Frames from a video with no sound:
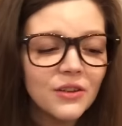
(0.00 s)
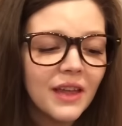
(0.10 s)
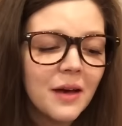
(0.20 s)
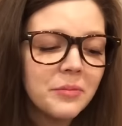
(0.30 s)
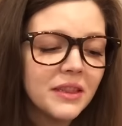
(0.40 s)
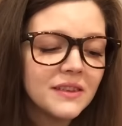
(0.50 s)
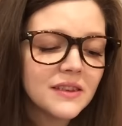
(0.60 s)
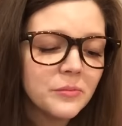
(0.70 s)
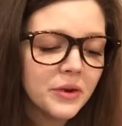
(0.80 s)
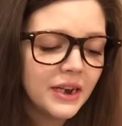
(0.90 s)
know that, but this
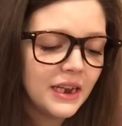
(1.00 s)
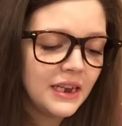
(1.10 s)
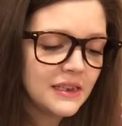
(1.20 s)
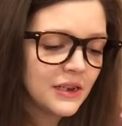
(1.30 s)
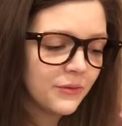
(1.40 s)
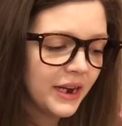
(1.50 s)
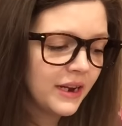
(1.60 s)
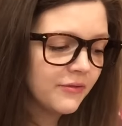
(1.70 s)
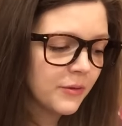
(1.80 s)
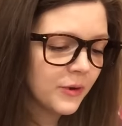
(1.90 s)
is a pretty easy
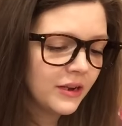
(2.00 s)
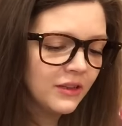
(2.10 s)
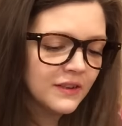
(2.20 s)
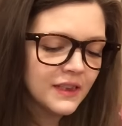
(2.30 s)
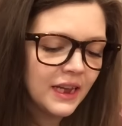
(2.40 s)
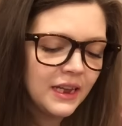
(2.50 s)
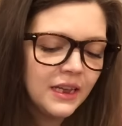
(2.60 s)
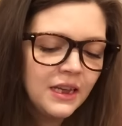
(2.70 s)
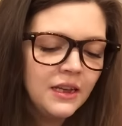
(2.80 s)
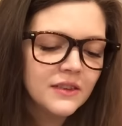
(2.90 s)
read from what it looks like.
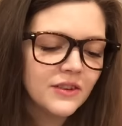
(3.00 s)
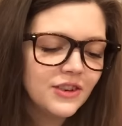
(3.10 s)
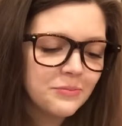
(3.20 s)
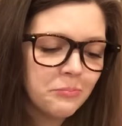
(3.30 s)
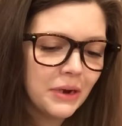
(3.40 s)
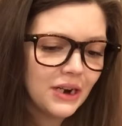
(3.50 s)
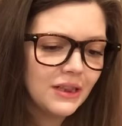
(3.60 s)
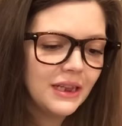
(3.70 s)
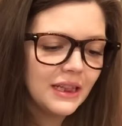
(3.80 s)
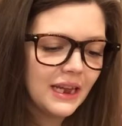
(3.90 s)
So I just
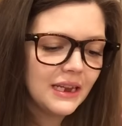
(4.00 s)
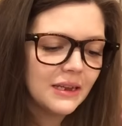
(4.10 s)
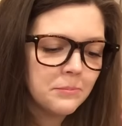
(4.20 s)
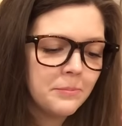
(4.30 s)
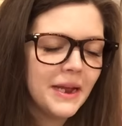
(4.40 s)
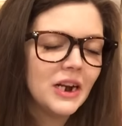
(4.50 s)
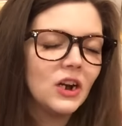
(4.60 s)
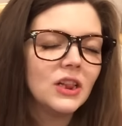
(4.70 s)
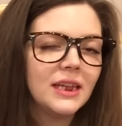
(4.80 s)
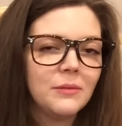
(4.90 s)
barely, like
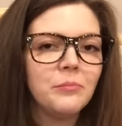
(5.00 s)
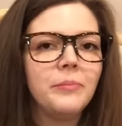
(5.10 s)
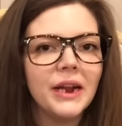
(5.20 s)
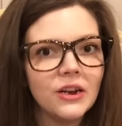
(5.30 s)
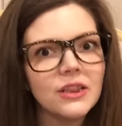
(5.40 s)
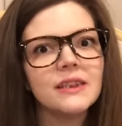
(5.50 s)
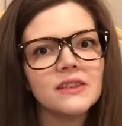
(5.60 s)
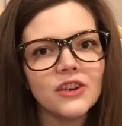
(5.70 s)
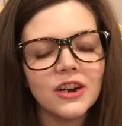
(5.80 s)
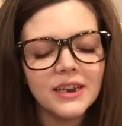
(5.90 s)
barely, barely
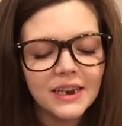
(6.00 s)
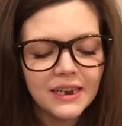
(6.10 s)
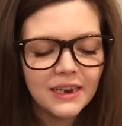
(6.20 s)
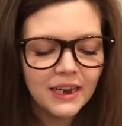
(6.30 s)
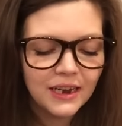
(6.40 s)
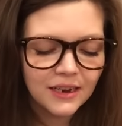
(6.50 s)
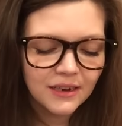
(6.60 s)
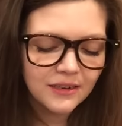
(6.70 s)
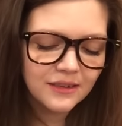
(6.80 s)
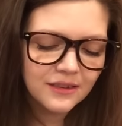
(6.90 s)
started it.
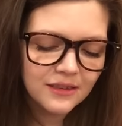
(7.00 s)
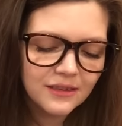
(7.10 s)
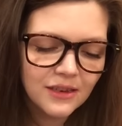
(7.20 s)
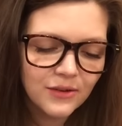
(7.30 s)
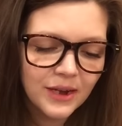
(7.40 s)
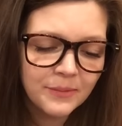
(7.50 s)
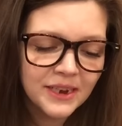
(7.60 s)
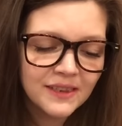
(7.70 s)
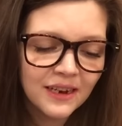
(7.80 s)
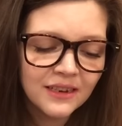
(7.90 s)
And so I'm
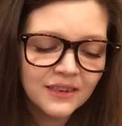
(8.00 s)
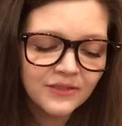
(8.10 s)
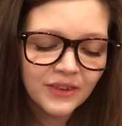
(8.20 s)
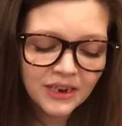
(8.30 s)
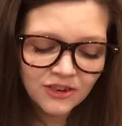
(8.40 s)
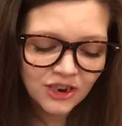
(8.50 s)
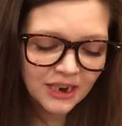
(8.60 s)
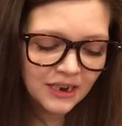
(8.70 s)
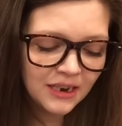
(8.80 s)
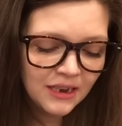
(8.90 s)
excited to finish
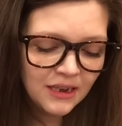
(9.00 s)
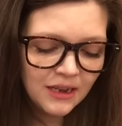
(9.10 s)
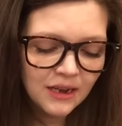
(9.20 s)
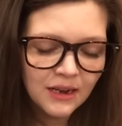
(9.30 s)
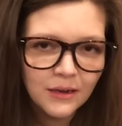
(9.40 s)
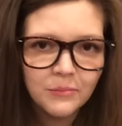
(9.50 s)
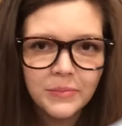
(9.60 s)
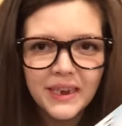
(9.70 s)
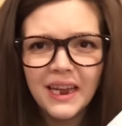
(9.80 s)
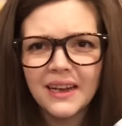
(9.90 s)
it. Um,
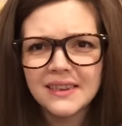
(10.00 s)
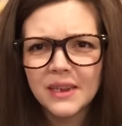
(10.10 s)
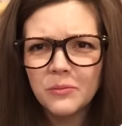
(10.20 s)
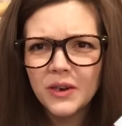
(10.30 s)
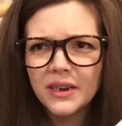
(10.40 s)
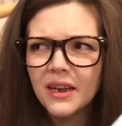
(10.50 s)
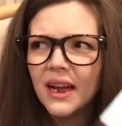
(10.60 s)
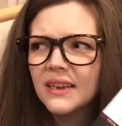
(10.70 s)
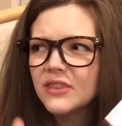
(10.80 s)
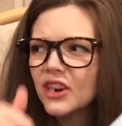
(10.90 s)
but yeah, someone,
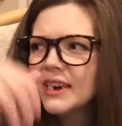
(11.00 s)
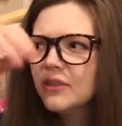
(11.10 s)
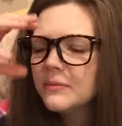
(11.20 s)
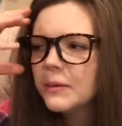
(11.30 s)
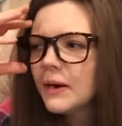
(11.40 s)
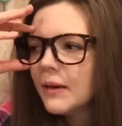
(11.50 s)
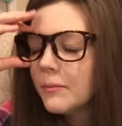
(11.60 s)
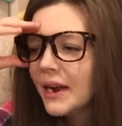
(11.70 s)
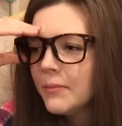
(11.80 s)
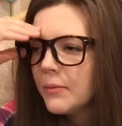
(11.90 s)
I'm trying to remember, it
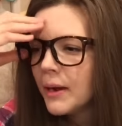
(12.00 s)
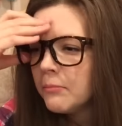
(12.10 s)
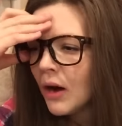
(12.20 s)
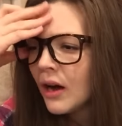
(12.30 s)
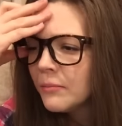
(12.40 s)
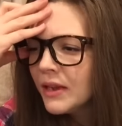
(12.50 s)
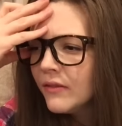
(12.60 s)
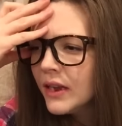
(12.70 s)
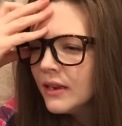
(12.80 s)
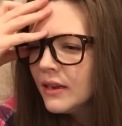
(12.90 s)
might have been my mom
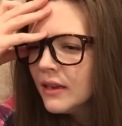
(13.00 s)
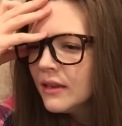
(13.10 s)
even,